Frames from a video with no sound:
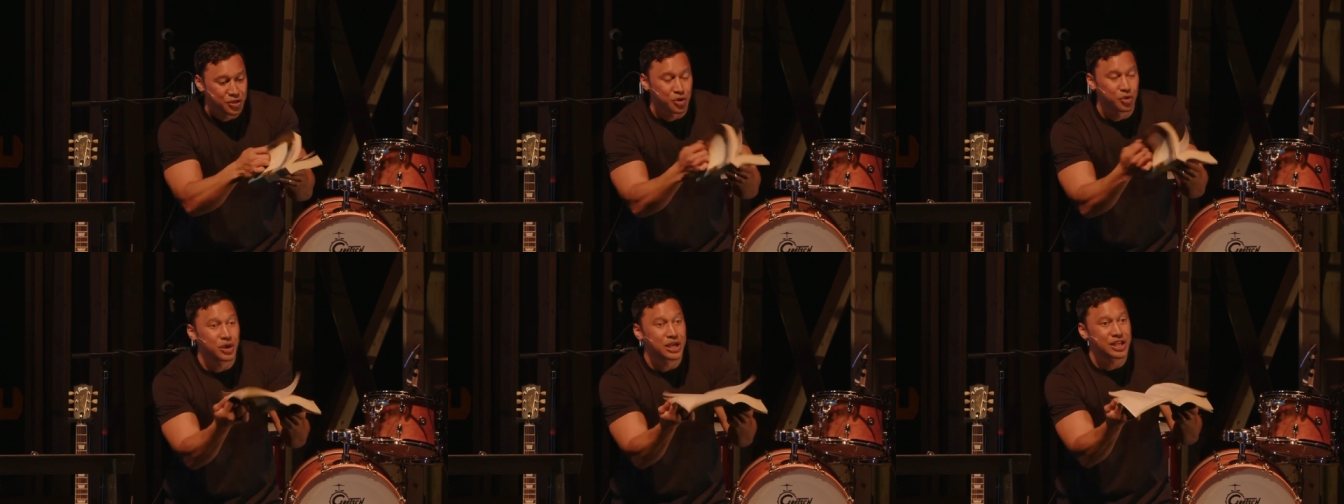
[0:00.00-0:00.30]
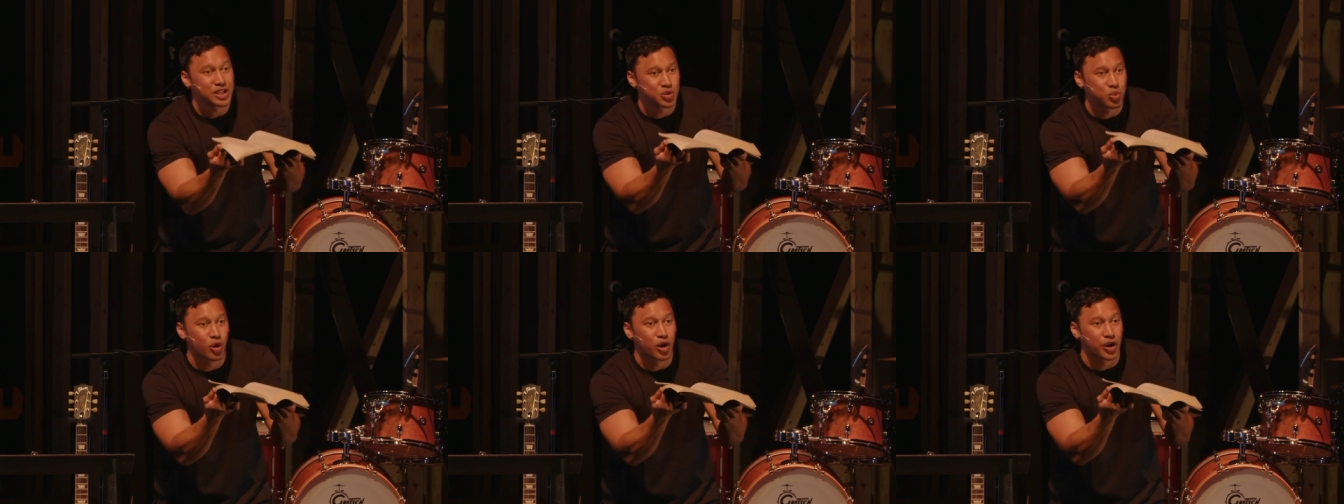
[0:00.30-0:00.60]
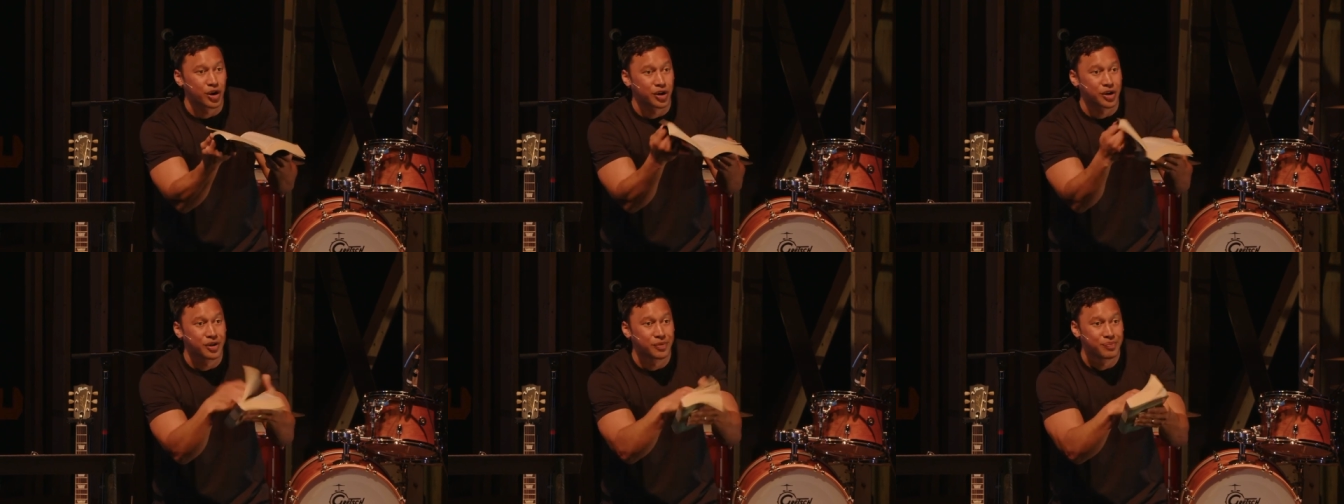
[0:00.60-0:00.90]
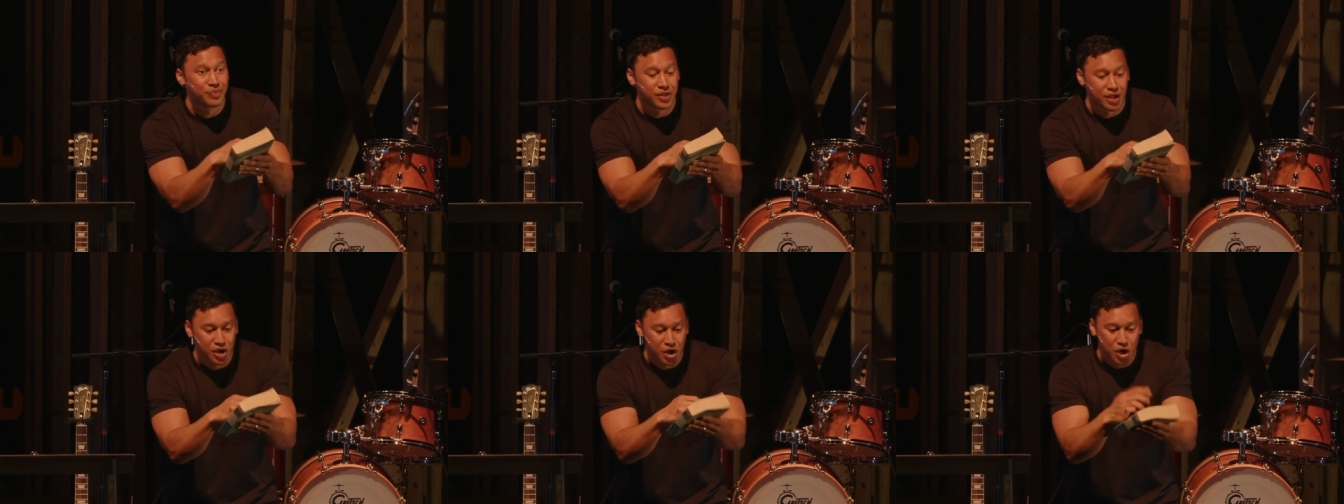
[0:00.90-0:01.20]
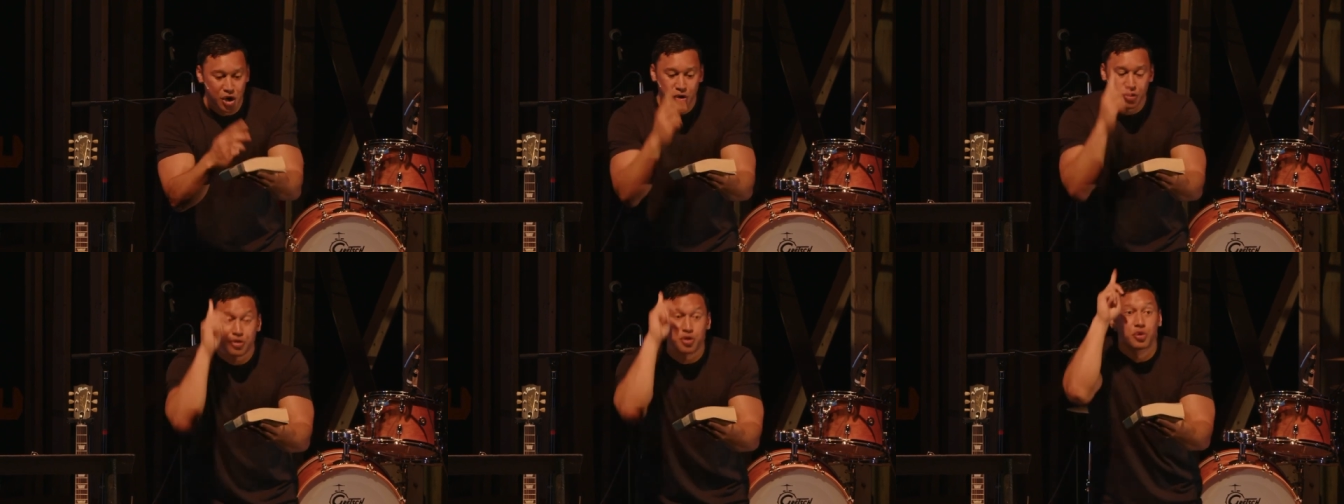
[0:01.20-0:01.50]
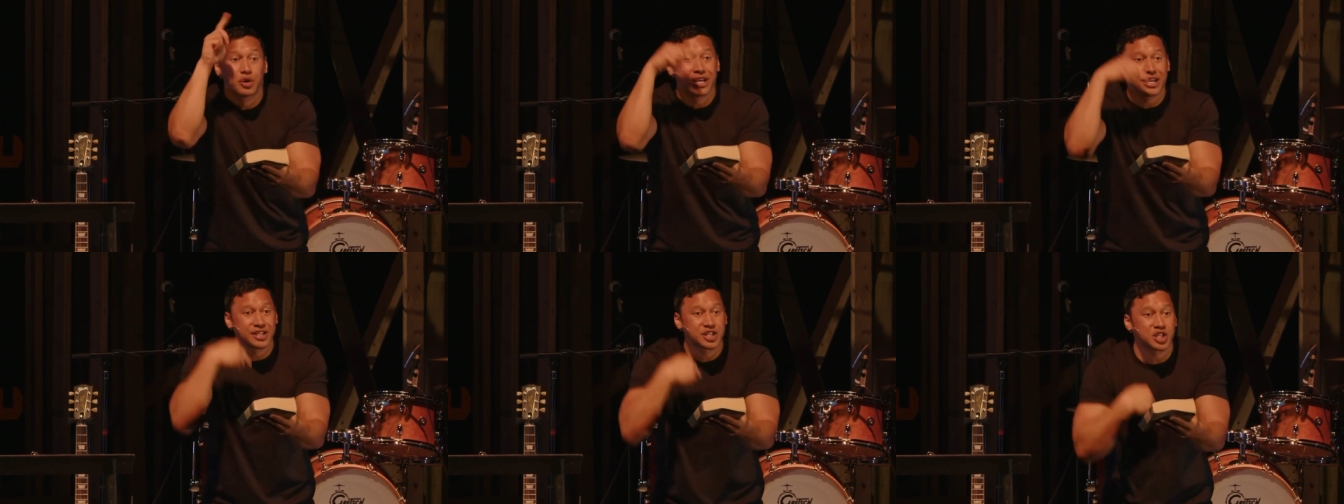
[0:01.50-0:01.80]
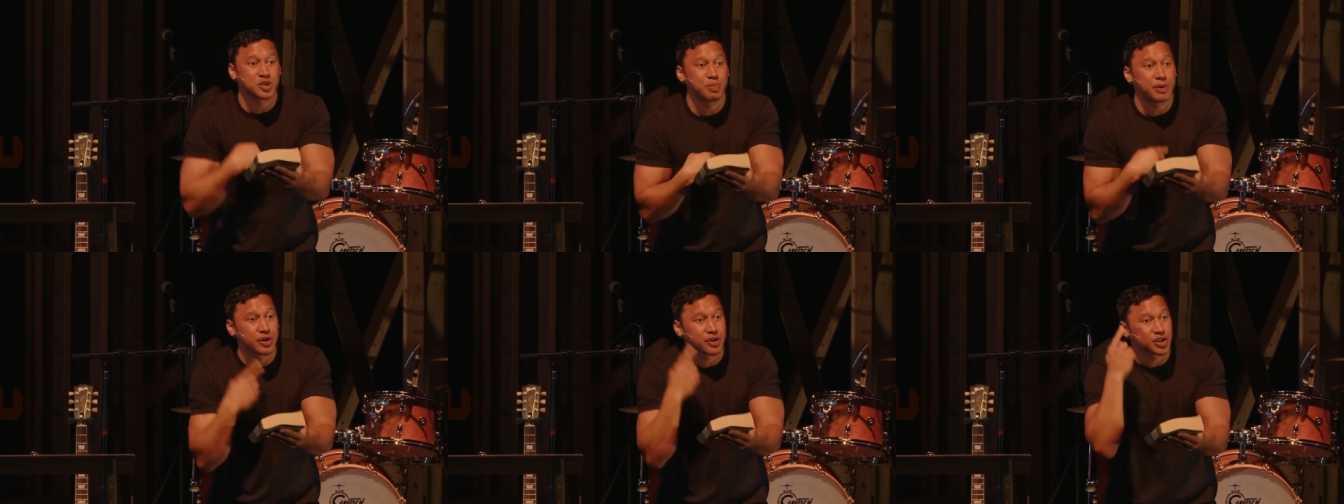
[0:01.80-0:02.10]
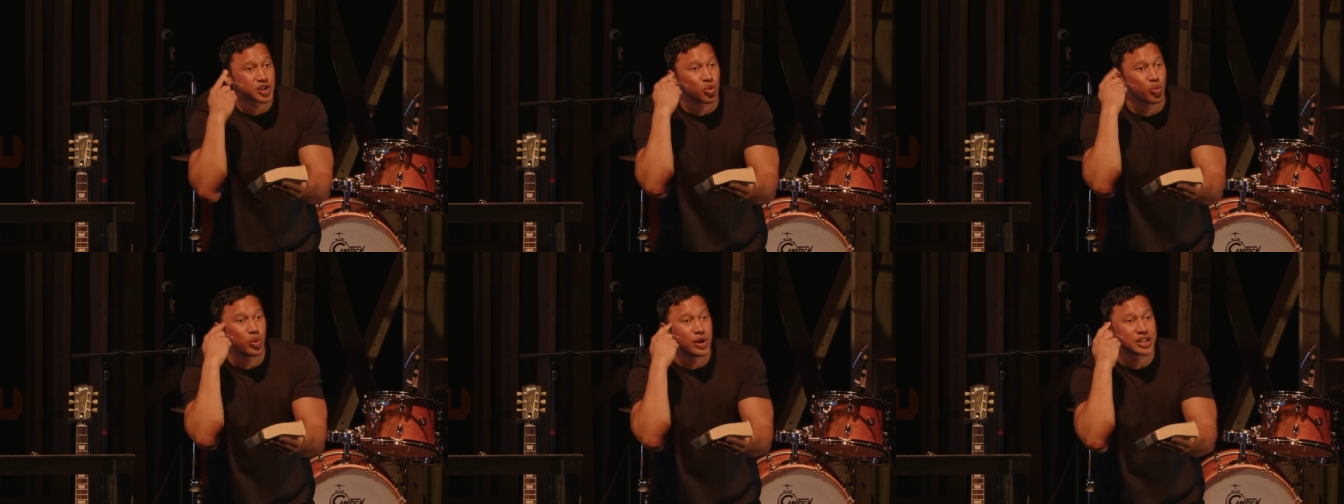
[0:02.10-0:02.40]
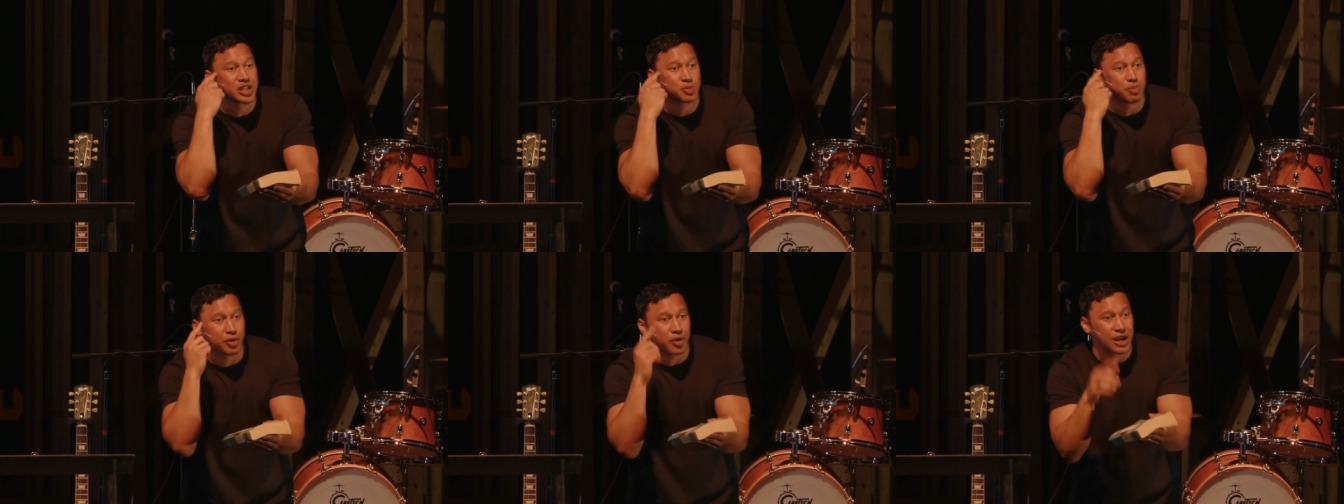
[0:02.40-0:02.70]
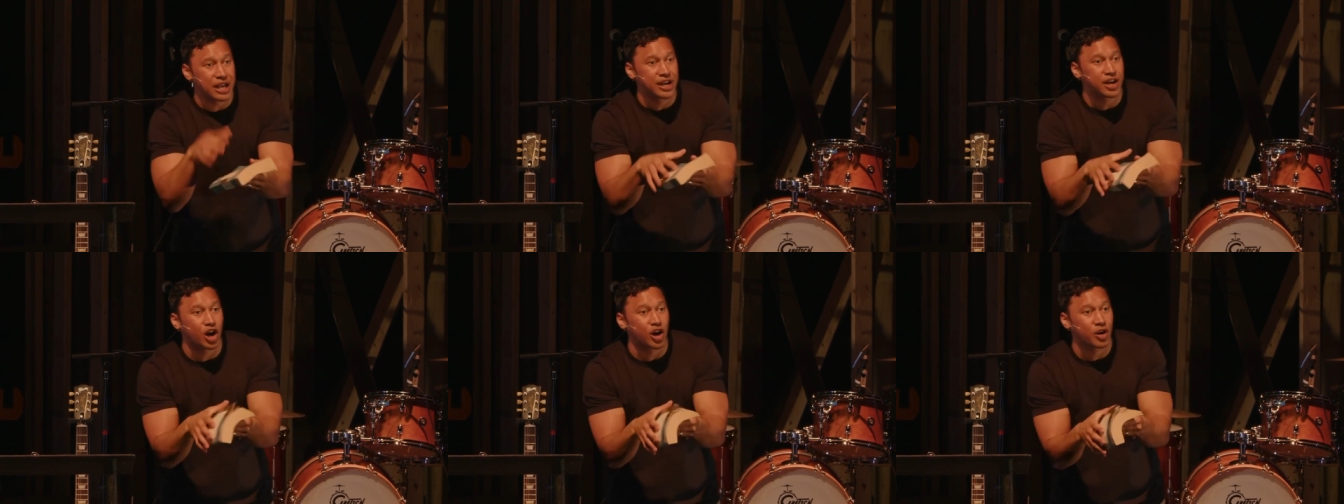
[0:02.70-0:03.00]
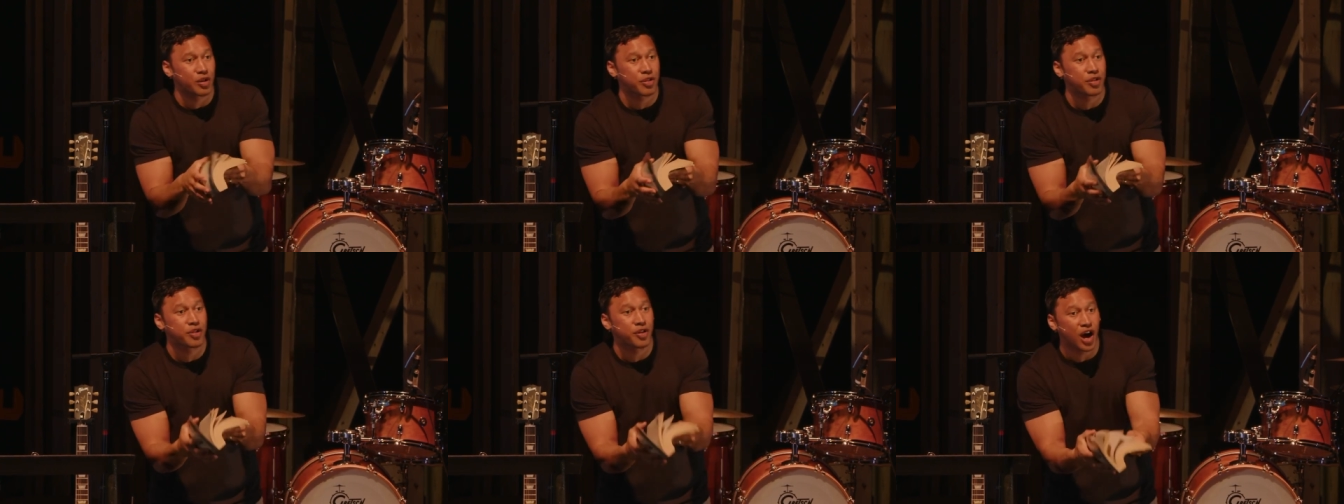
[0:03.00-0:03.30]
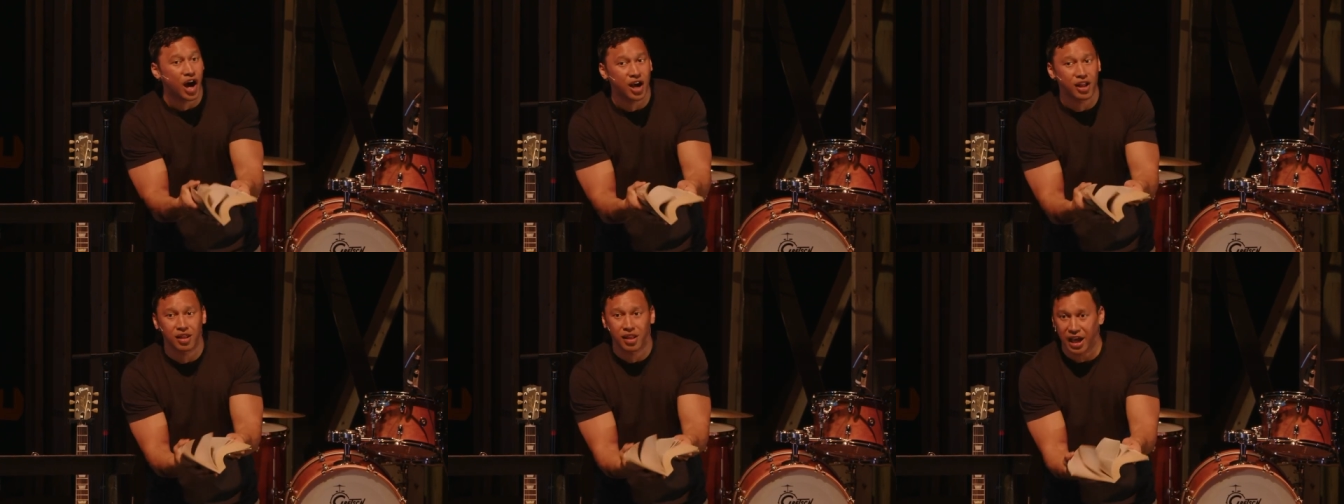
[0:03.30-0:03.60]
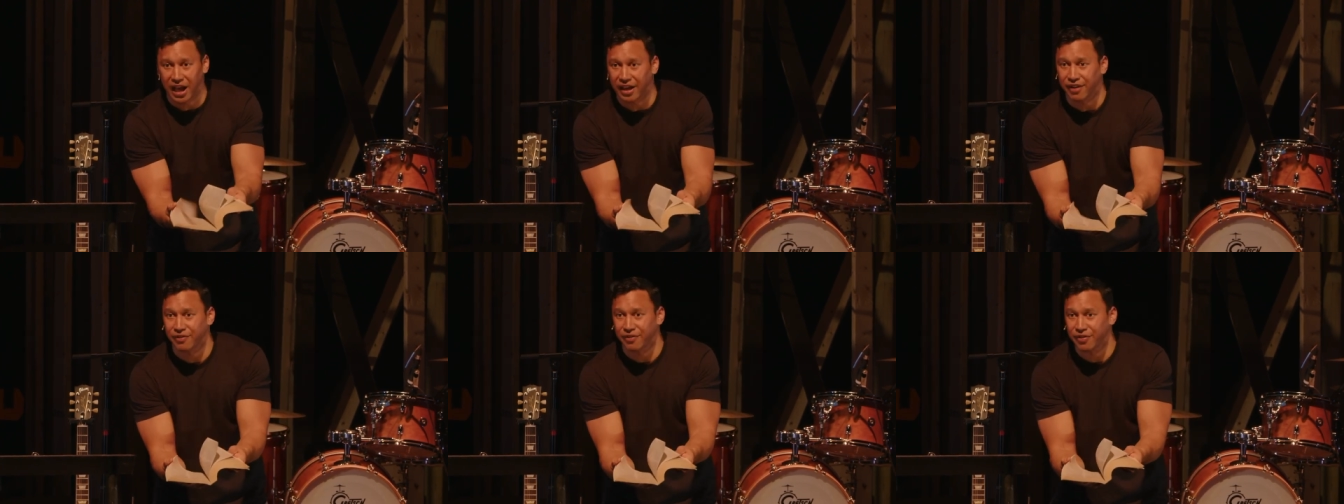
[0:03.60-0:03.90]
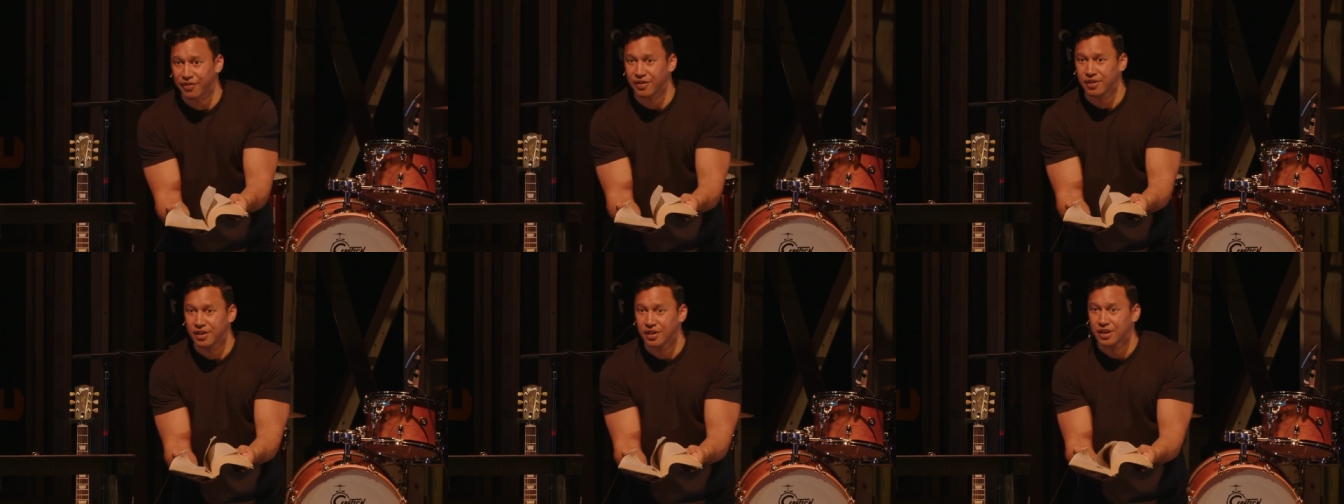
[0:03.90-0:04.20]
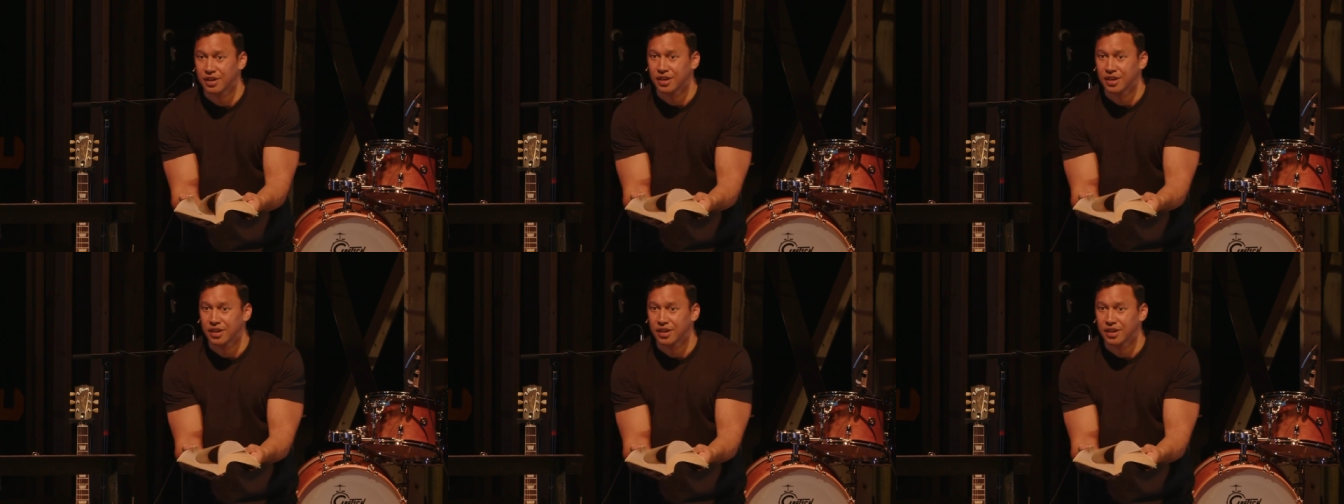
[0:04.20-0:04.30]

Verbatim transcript: through His Word, through His Spirit's whisper in our thought life.